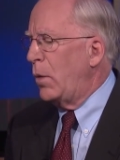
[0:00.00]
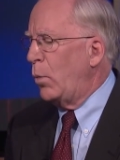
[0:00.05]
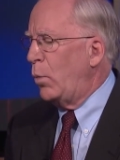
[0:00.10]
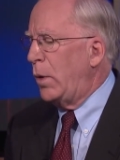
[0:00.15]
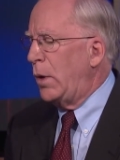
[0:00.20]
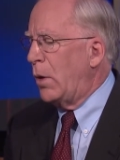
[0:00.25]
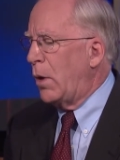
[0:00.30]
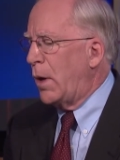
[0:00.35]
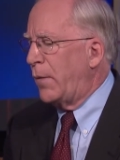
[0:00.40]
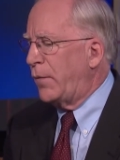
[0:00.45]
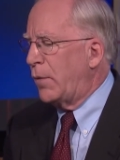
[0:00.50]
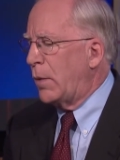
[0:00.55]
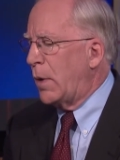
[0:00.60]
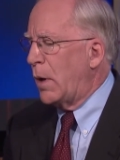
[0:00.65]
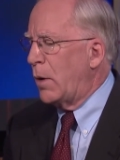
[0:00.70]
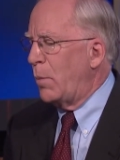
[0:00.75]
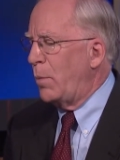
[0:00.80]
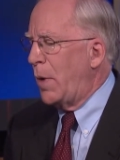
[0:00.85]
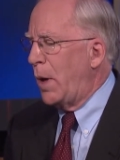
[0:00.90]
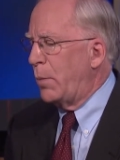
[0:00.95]
we offer
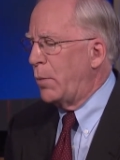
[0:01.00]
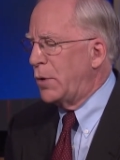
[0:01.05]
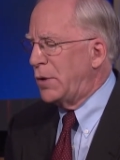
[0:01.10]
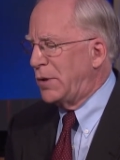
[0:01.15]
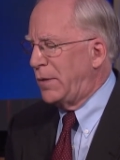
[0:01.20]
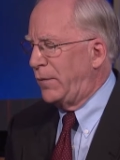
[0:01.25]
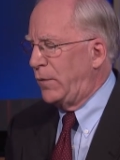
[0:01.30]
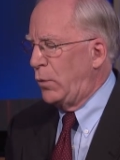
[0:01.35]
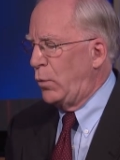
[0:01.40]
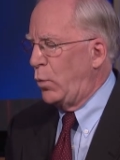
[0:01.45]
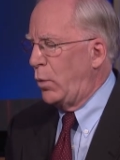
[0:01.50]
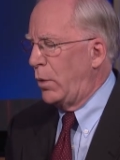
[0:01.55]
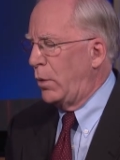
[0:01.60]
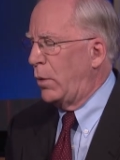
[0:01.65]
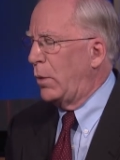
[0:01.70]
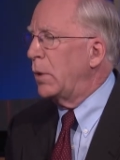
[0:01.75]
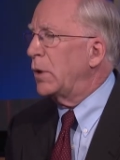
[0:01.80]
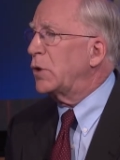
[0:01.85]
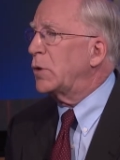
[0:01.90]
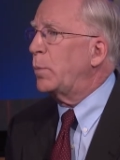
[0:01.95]
our members, if you
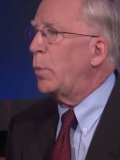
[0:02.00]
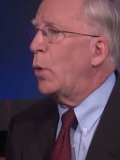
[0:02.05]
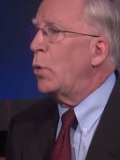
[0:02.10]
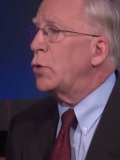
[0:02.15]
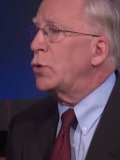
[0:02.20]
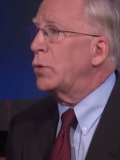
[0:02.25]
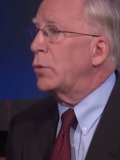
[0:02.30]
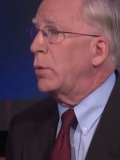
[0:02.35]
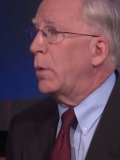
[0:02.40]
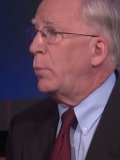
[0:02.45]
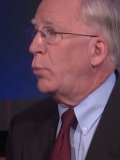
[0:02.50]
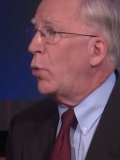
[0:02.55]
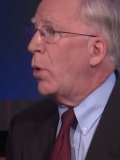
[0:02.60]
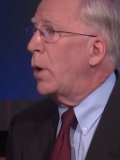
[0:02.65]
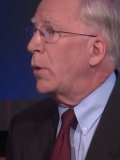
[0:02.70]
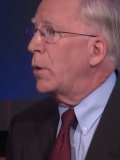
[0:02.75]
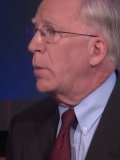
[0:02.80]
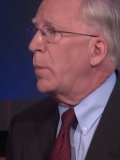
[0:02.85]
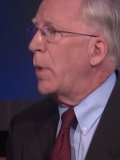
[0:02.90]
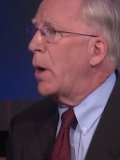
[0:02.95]
will, exposure to
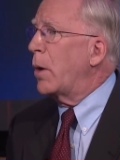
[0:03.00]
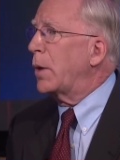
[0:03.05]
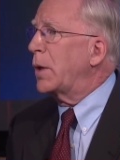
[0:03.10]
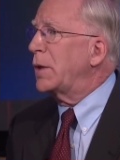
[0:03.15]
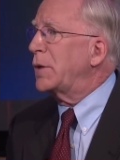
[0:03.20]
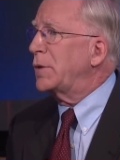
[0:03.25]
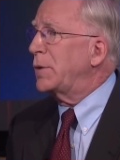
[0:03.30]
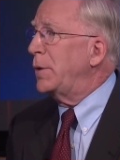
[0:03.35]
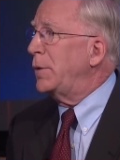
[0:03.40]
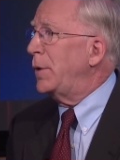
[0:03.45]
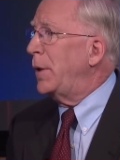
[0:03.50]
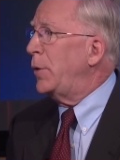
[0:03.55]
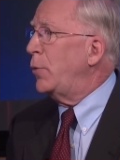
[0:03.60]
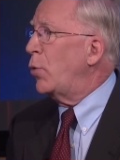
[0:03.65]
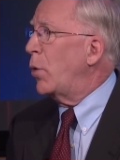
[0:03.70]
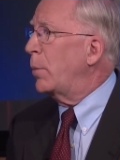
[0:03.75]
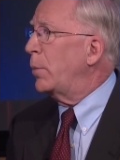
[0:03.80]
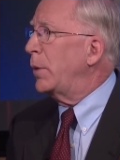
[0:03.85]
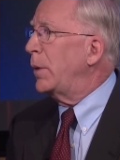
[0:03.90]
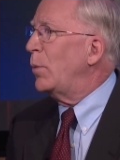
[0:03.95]
broader markets than they
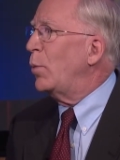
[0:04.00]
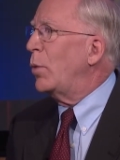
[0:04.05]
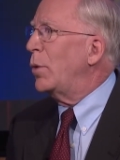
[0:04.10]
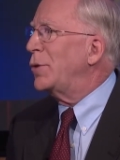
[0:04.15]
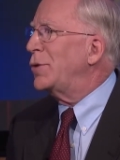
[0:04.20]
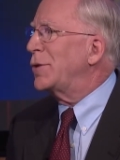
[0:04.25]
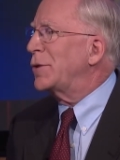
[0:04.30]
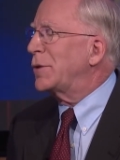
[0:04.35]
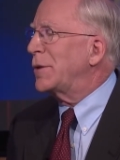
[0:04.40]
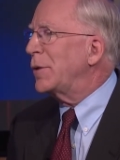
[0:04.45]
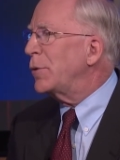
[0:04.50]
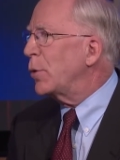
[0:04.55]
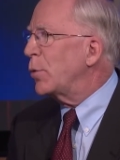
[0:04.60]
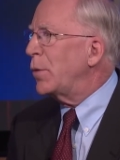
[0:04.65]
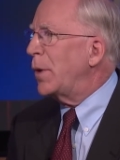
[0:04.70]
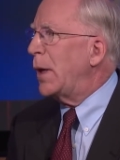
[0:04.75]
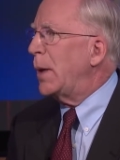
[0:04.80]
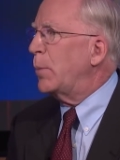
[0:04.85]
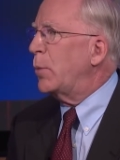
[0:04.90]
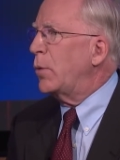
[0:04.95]
normally would just in their
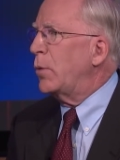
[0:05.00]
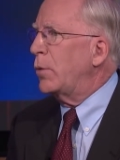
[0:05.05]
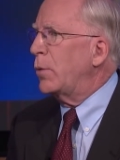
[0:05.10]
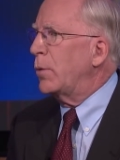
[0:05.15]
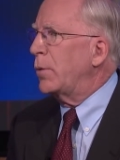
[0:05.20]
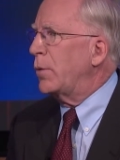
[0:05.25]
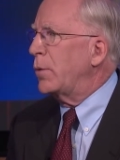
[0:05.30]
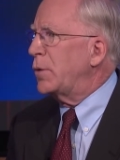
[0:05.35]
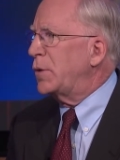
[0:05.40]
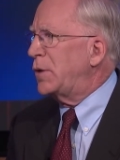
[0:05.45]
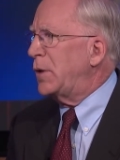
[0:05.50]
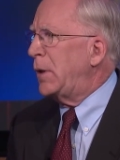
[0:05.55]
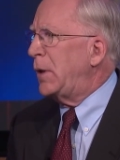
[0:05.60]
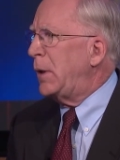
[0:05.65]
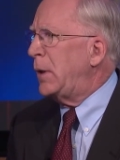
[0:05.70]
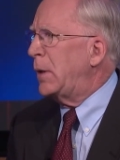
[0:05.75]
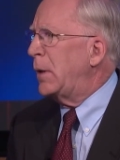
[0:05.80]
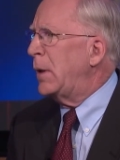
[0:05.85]
neighborhood or their city.